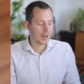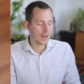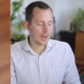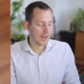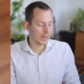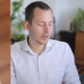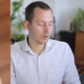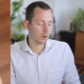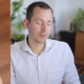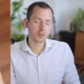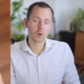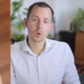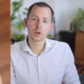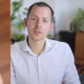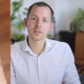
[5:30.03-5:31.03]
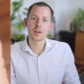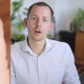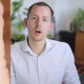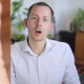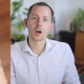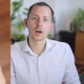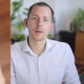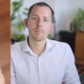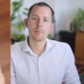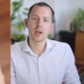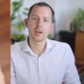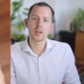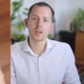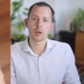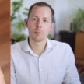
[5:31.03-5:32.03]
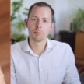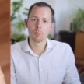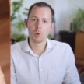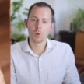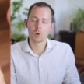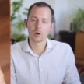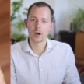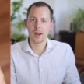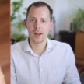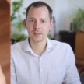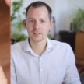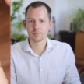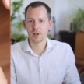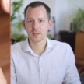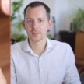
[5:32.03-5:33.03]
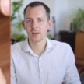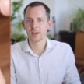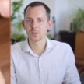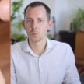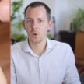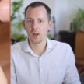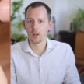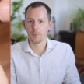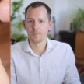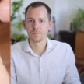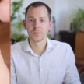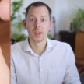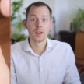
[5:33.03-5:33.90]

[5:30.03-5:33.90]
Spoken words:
And of course, there are many more aspects as well.